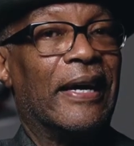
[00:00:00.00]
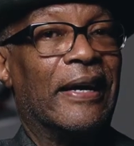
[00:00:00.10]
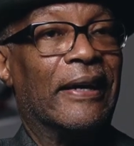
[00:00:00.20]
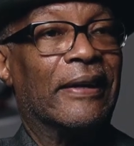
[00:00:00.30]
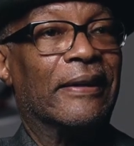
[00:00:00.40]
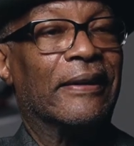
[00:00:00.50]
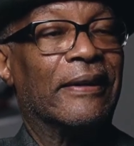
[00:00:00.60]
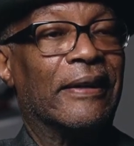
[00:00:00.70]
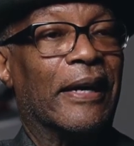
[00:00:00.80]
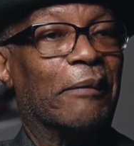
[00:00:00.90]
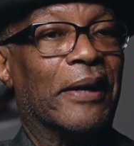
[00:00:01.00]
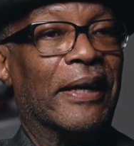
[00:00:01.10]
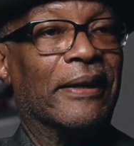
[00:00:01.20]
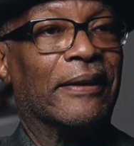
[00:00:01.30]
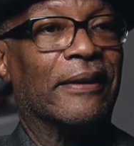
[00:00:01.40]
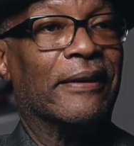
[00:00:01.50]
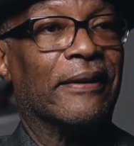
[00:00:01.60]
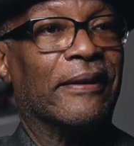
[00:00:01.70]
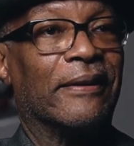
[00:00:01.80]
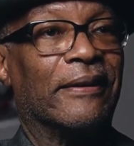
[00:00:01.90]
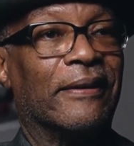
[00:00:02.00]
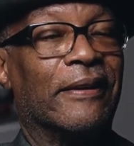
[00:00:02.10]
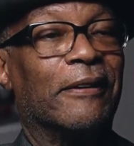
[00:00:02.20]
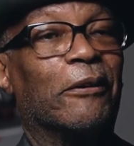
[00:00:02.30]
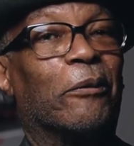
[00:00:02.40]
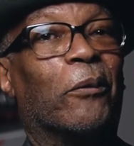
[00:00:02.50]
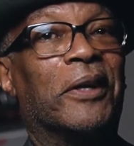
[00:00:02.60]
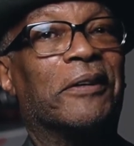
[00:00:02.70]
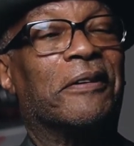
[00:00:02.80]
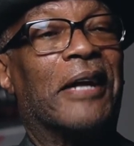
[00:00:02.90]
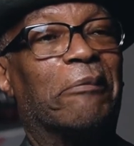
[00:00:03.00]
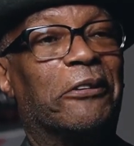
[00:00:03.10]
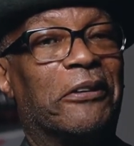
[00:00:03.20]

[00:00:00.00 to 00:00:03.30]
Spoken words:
and I'm like, it's a one-stop